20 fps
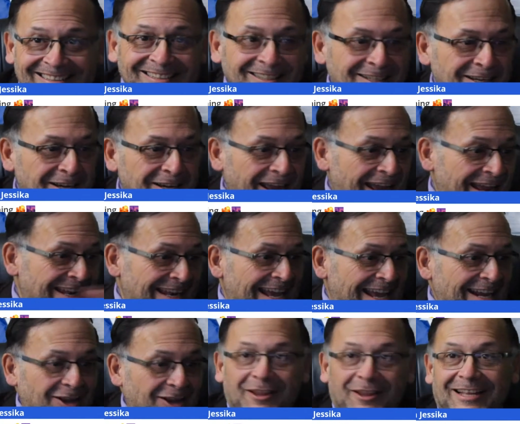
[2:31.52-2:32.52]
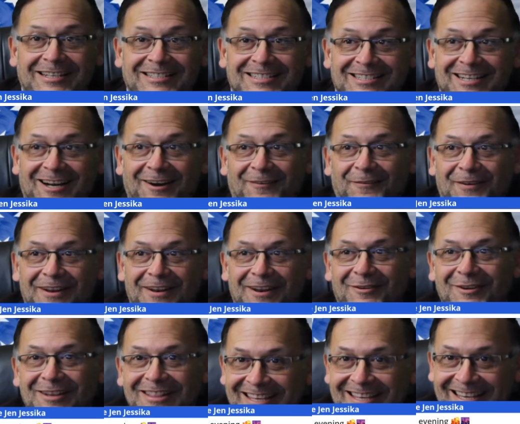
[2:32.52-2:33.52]
and like all that stuff and
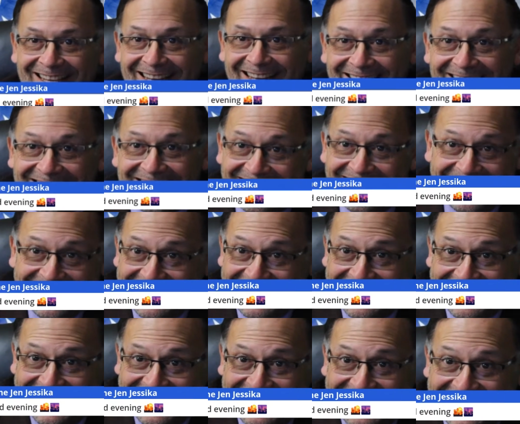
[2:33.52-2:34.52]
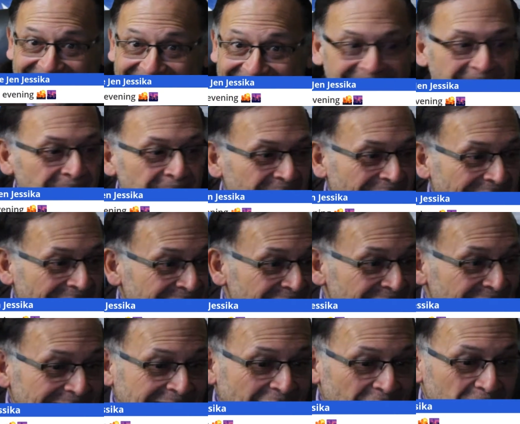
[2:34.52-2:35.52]
everything. I hear
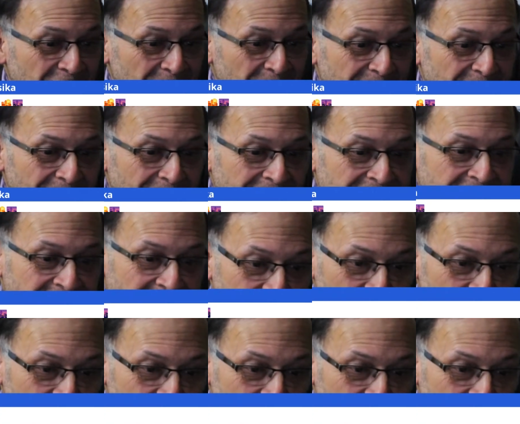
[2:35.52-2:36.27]
that's how you make money. I'm not